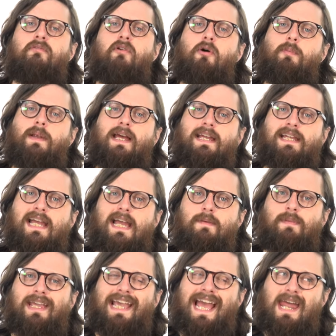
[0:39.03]
role-playing
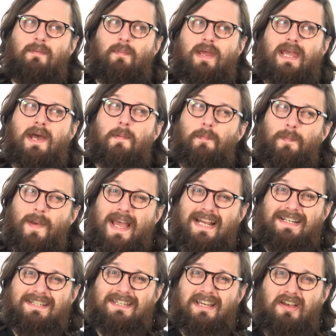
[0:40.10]
game can be a
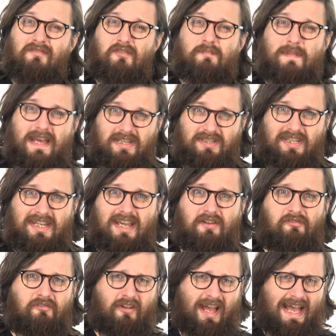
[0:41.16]
bit of a messy
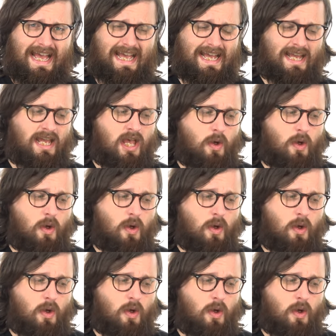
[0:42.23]
affair.